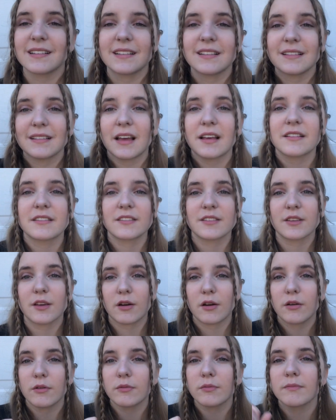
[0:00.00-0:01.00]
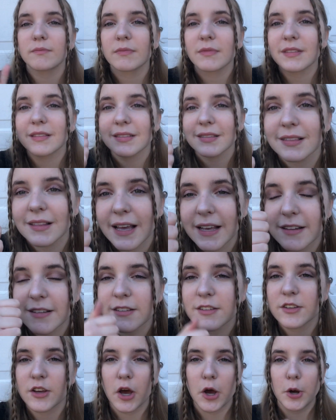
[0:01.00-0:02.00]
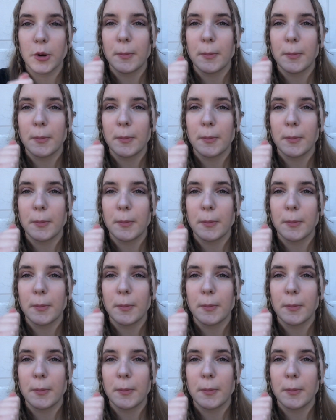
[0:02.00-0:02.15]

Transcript: Let's go. Let's go.